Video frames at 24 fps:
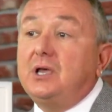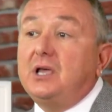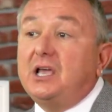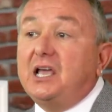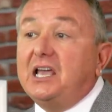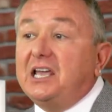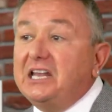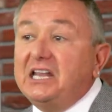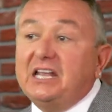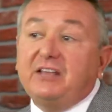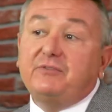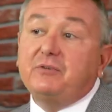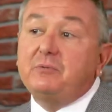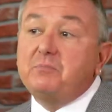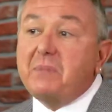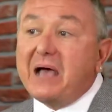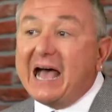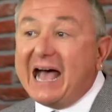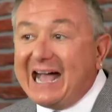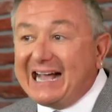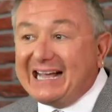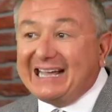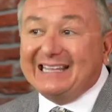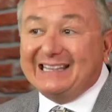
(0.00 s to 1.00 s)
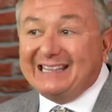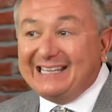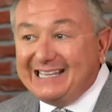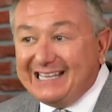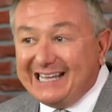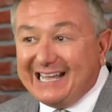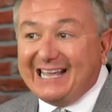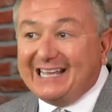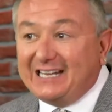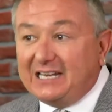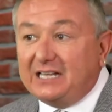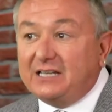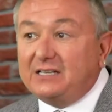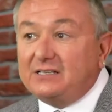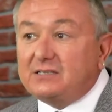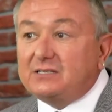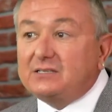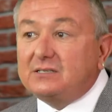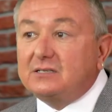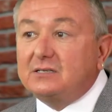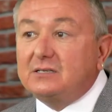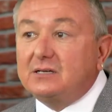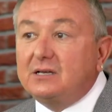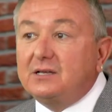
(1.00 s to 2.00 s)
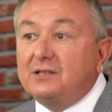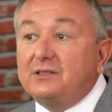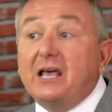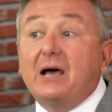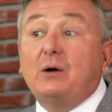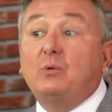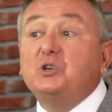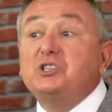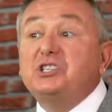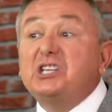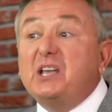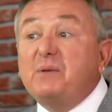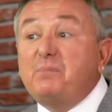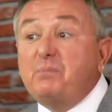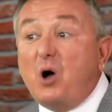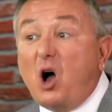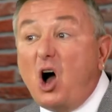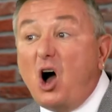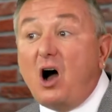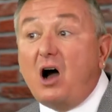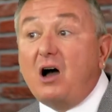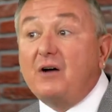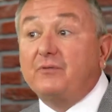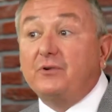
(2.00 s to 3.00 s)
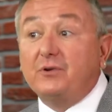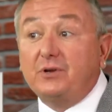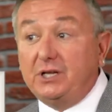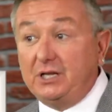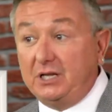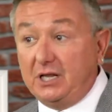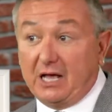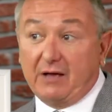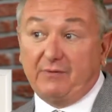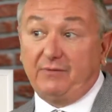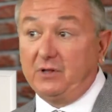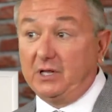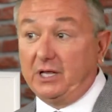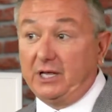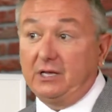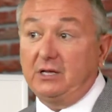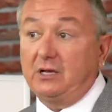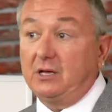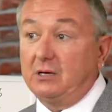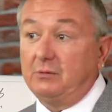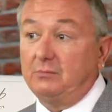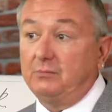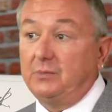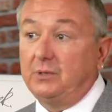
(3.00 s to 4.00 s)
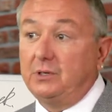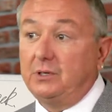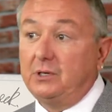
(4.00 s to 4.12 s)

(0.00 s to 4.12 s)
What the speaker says: And even back in the 80s, that was a poverty level income.